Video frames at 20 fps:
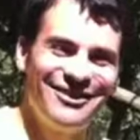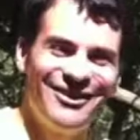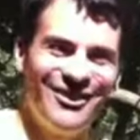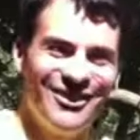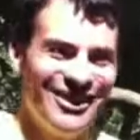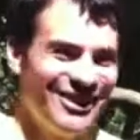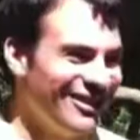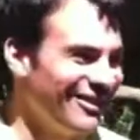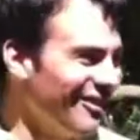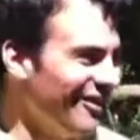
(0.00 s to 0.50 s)
it
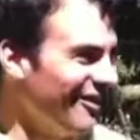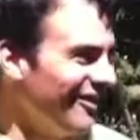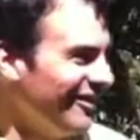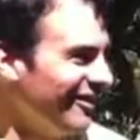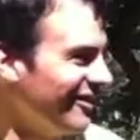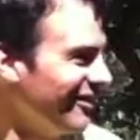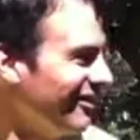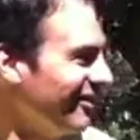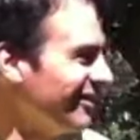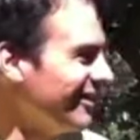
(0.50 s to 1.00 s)
roll. Let it roll.
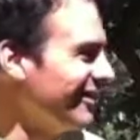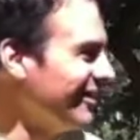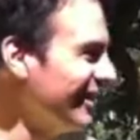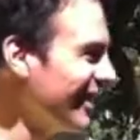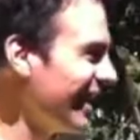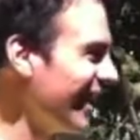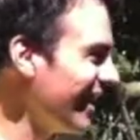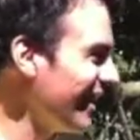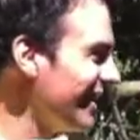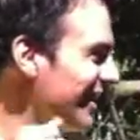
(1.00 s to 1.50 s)
We'll do it
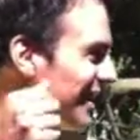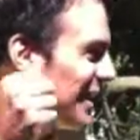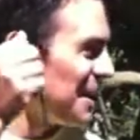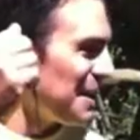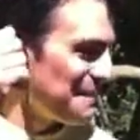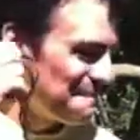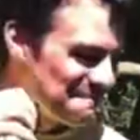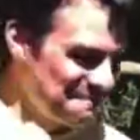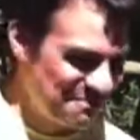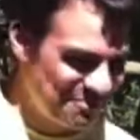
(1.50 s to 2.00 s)

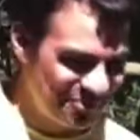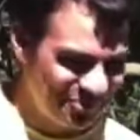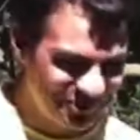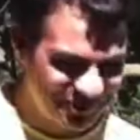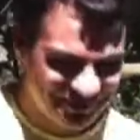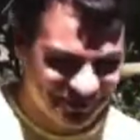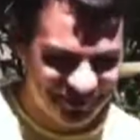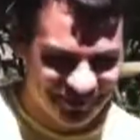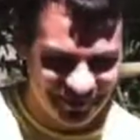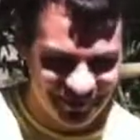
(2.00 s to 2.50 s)

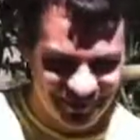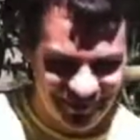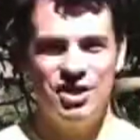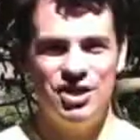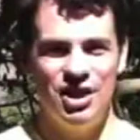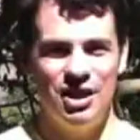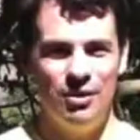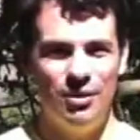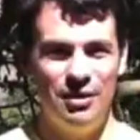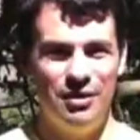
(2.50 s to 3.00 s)
again. I
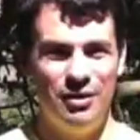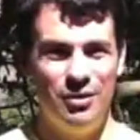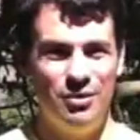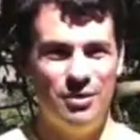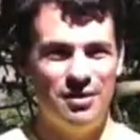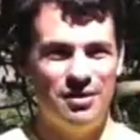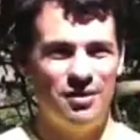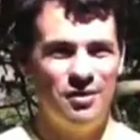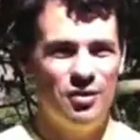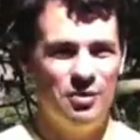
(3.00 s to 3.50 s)
share with
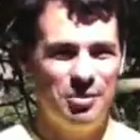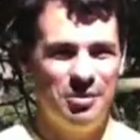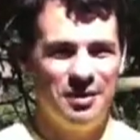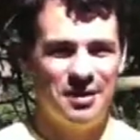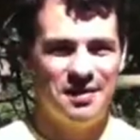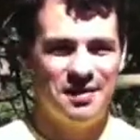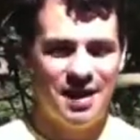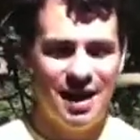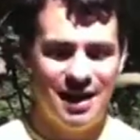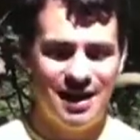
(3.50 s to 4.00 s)
you is super
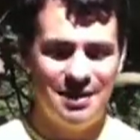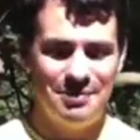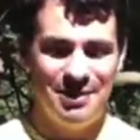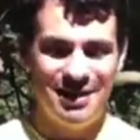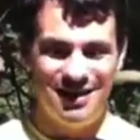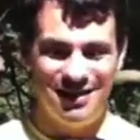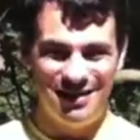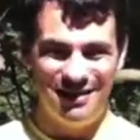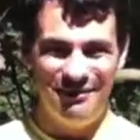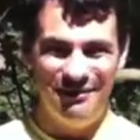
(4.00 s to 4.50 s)
exciting
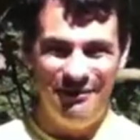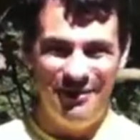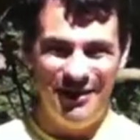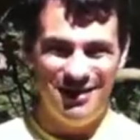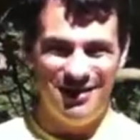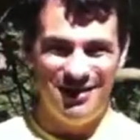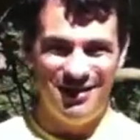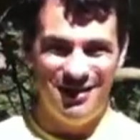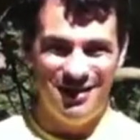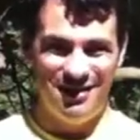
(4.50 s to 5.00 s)
because it
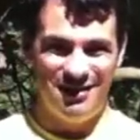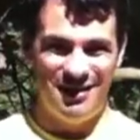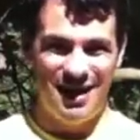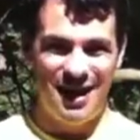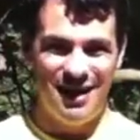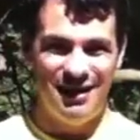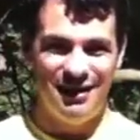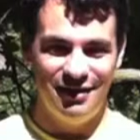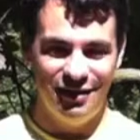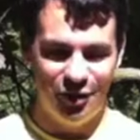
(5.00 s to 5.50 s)
fits in this
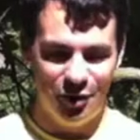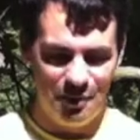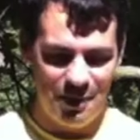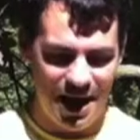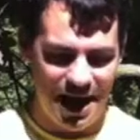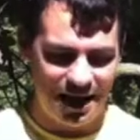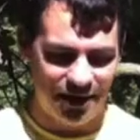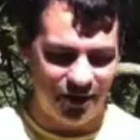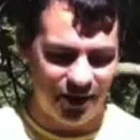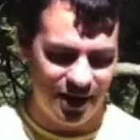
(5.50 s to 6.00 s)
tiny little
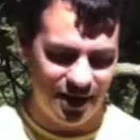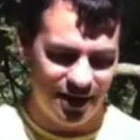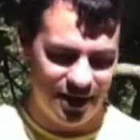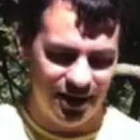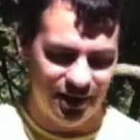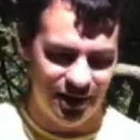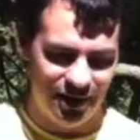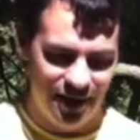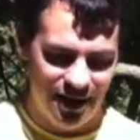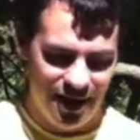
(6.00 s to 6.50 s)
bag right
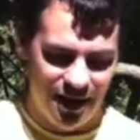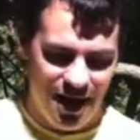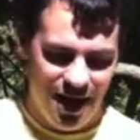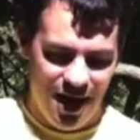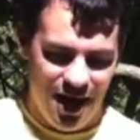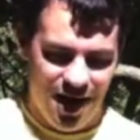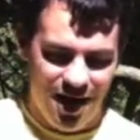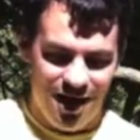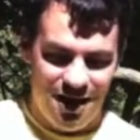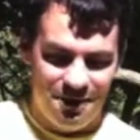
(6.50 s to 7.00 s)
here.
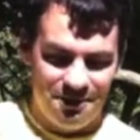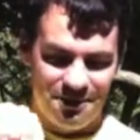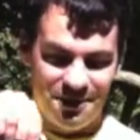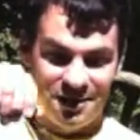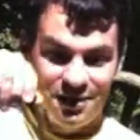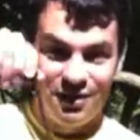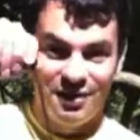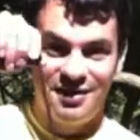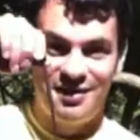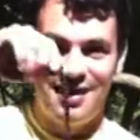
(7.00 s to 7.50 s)

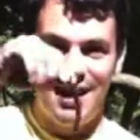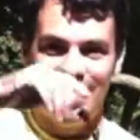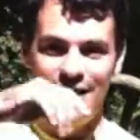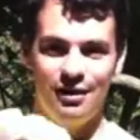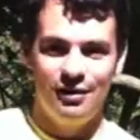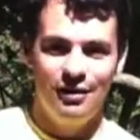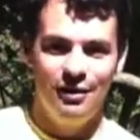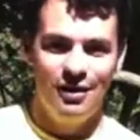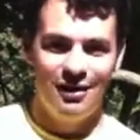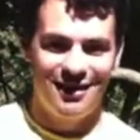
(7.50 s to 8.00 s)
So let's take
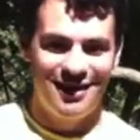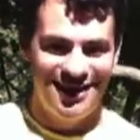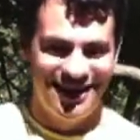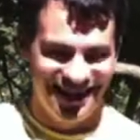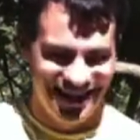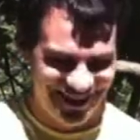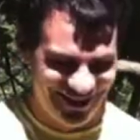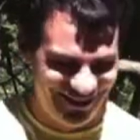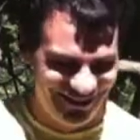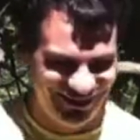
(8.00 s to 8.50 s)
a look.
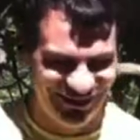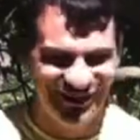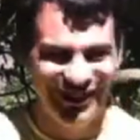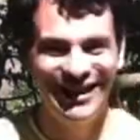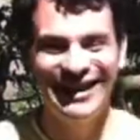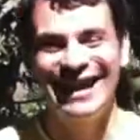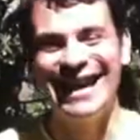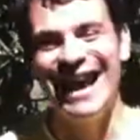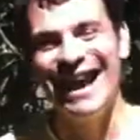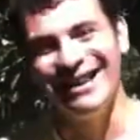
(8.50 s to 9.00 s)

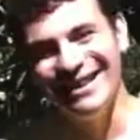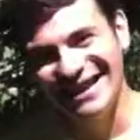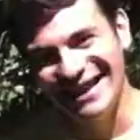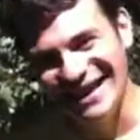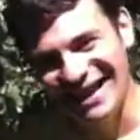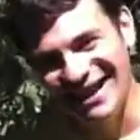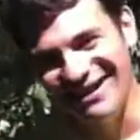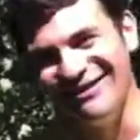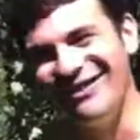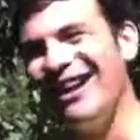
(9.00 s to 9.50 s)
Kelly,
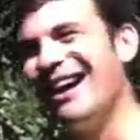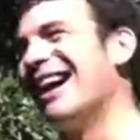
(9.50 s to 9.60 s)
come